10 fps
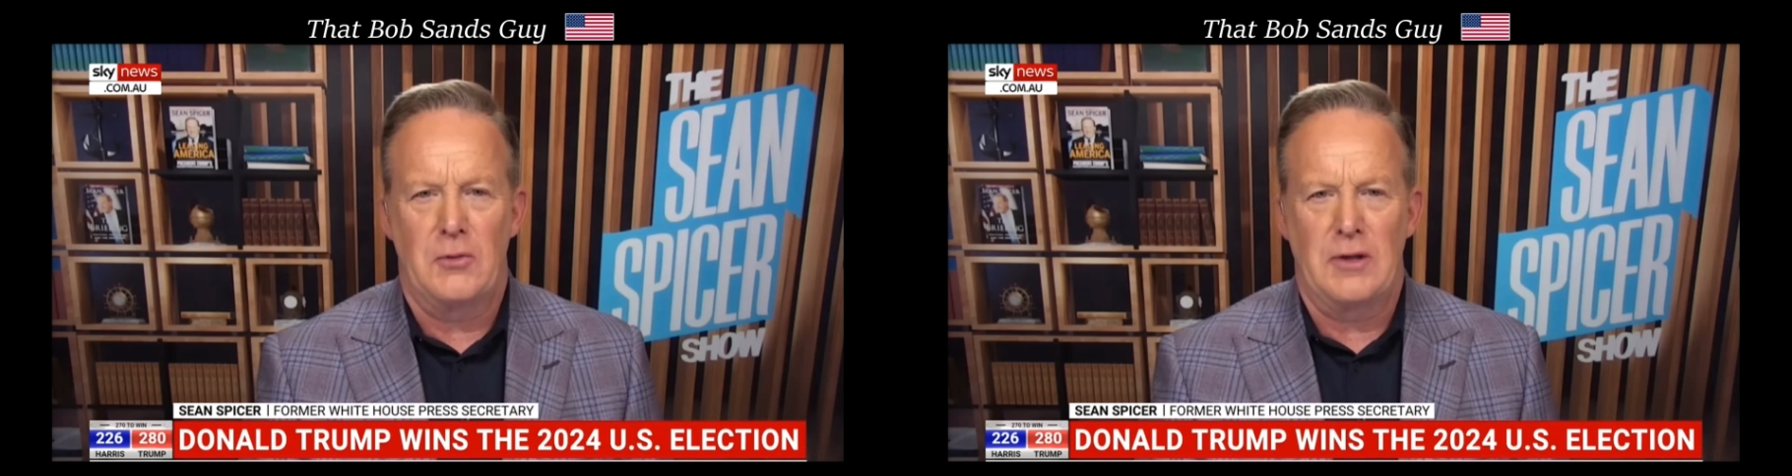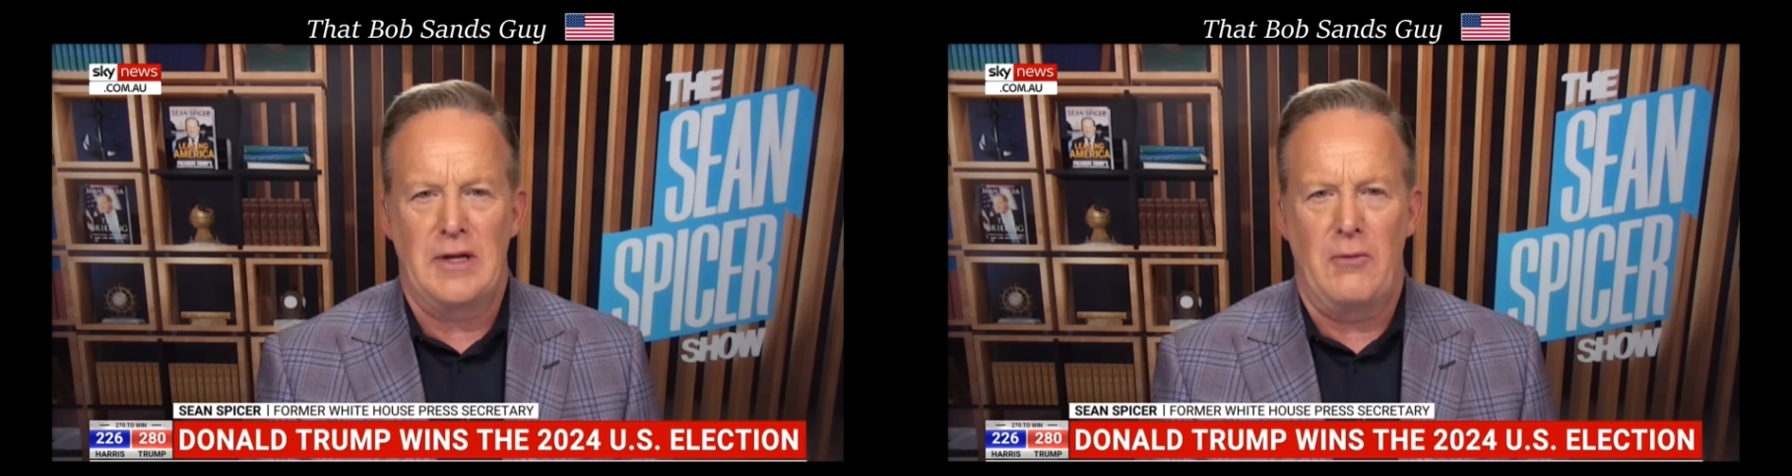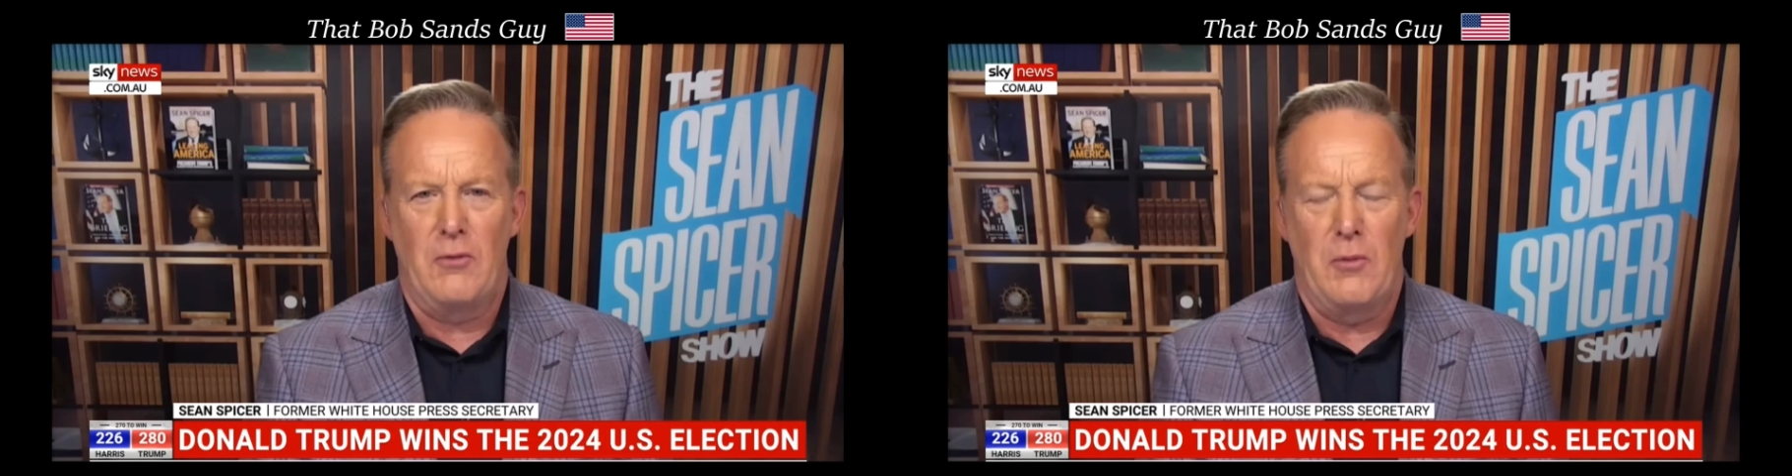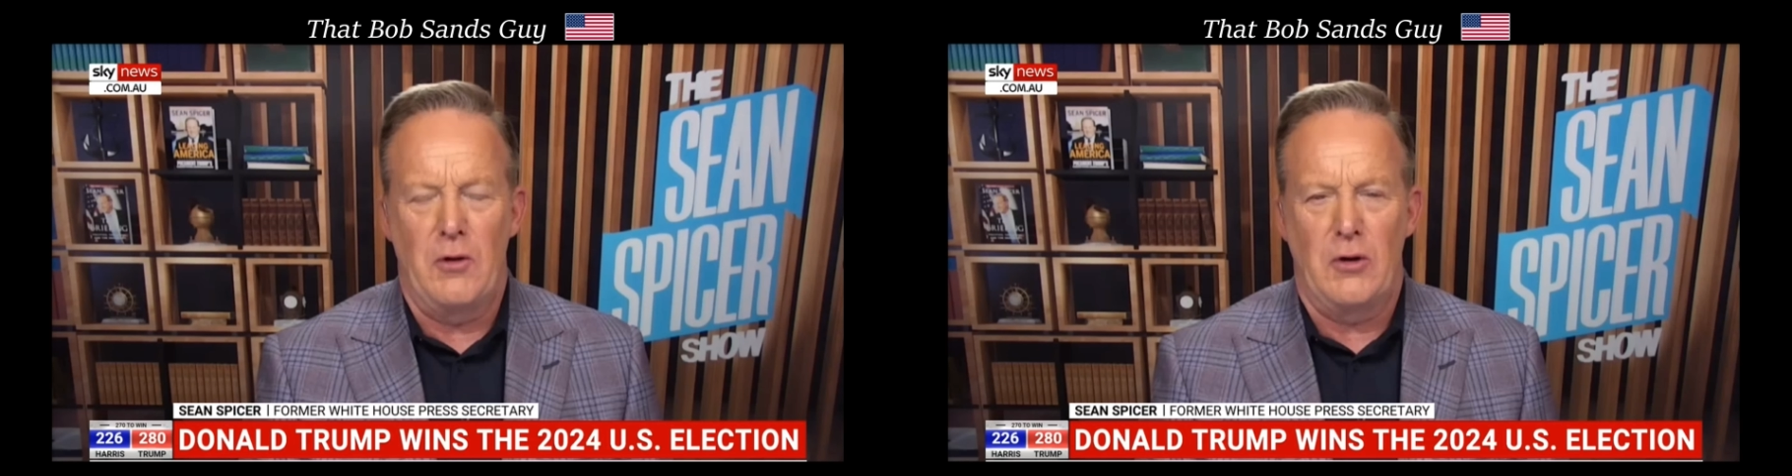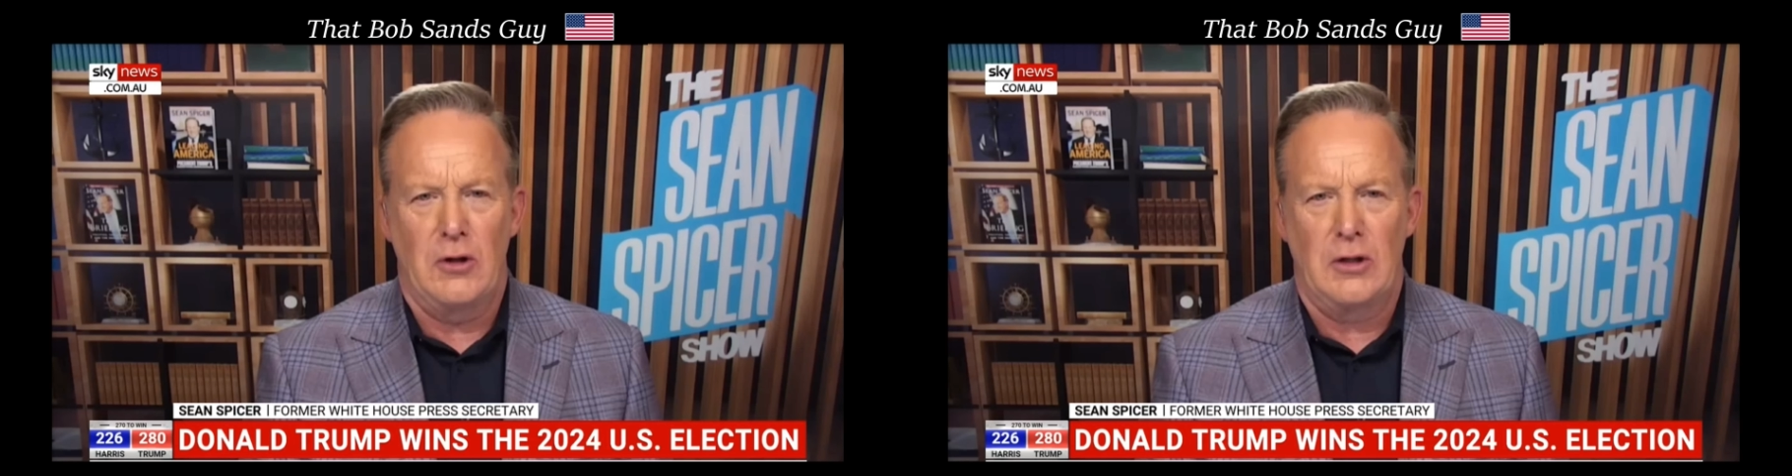to what that
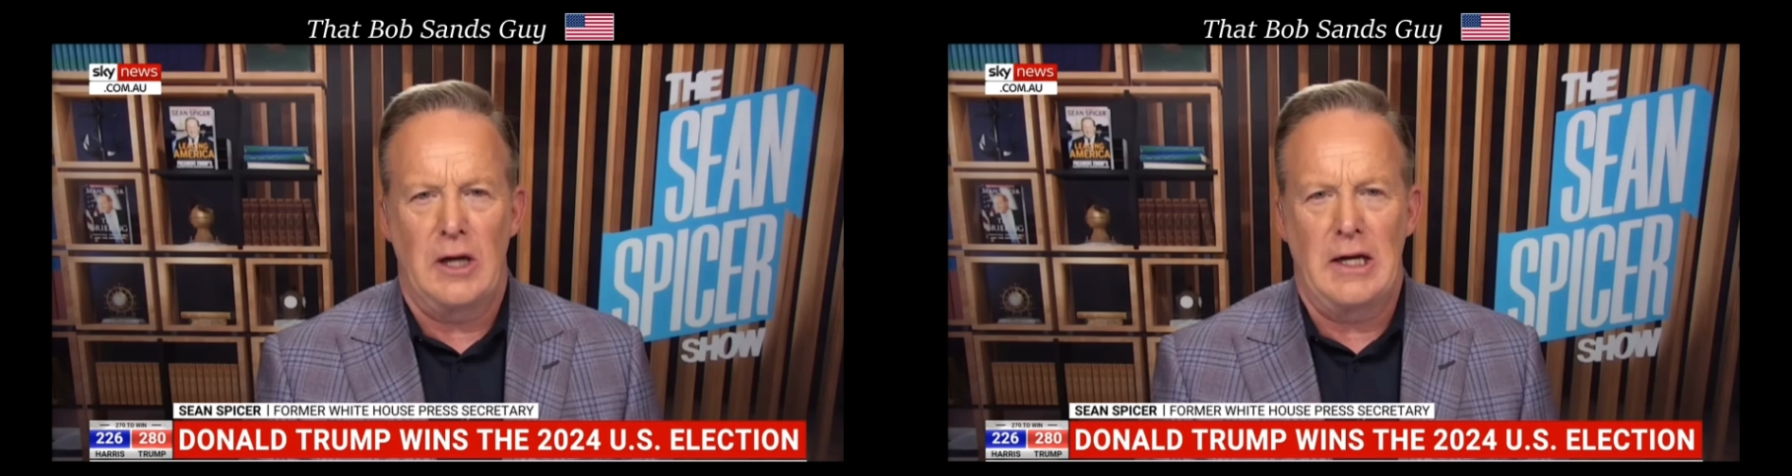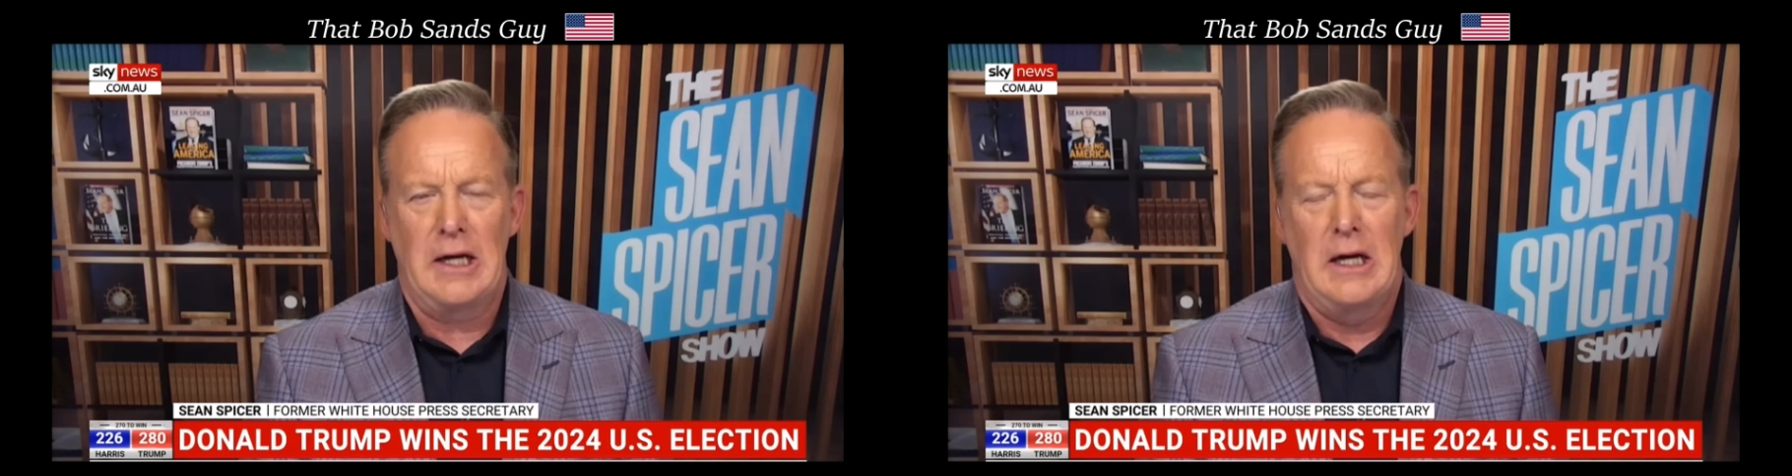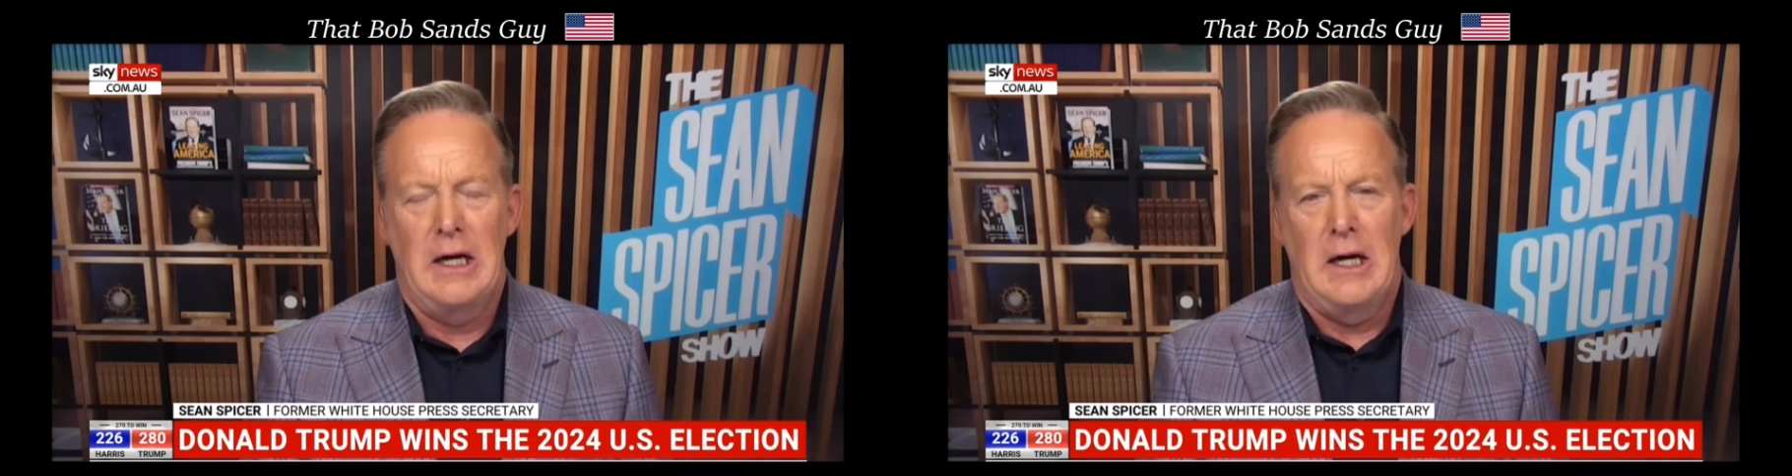report looked like,